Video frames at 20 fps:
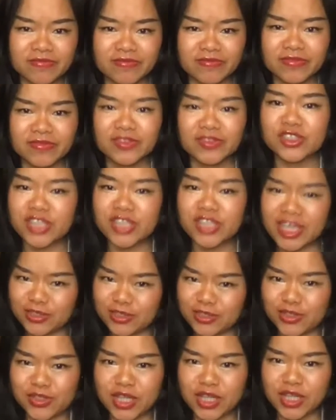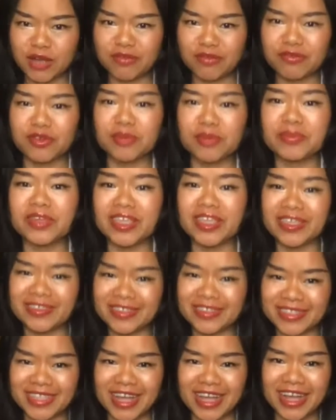change yourself from
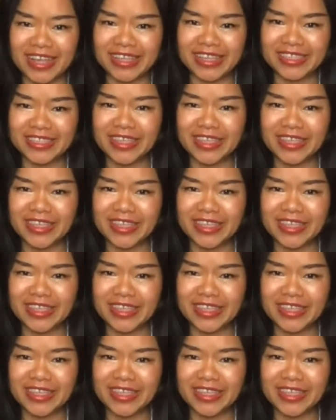inside.